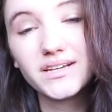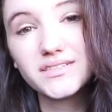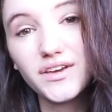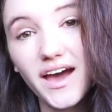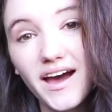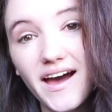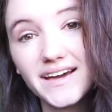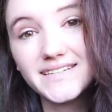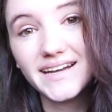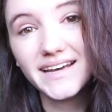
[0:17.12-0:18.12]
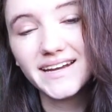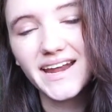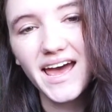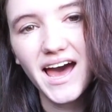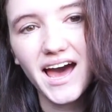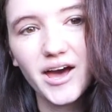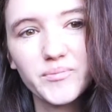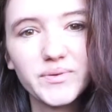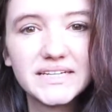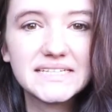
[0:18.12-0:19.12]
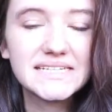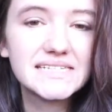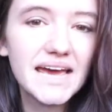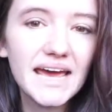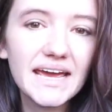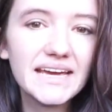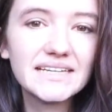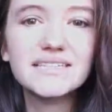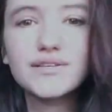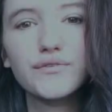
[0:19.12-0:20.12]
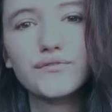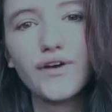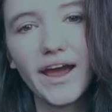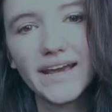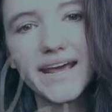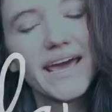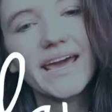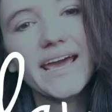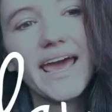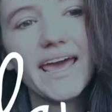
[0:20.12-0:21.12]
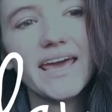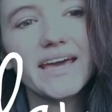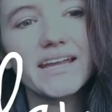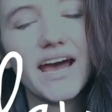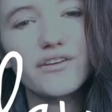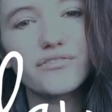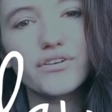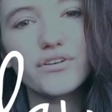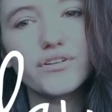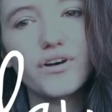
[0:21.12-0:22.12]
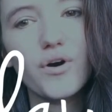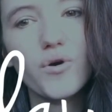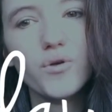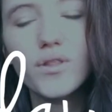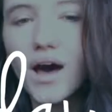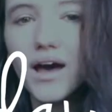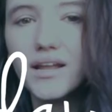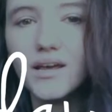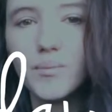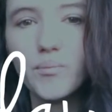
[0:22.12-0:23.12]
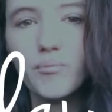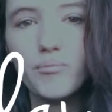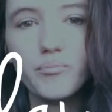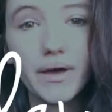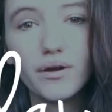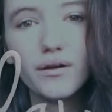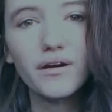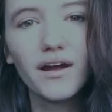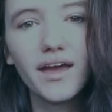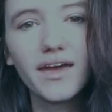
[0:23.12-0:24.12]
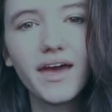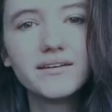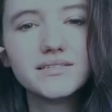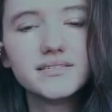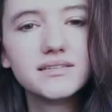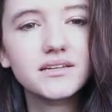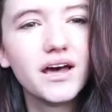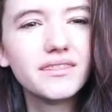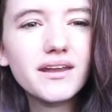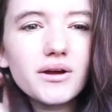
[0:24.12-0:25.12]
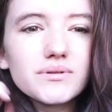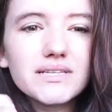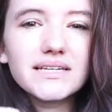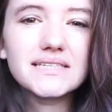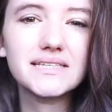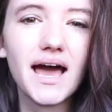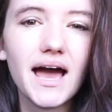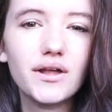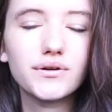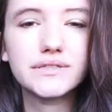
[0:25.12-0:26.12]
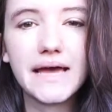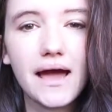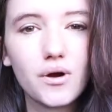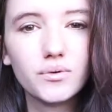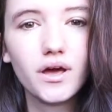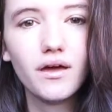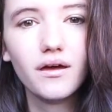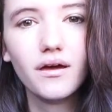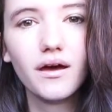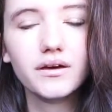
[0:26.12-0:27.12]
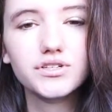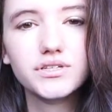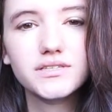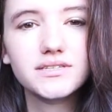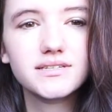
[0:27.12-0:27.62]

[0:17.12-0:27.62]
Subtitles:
yeah, I didn't. But today is Friday and I feel a whole lot better, I guess. Not that I was like sad or down, I don't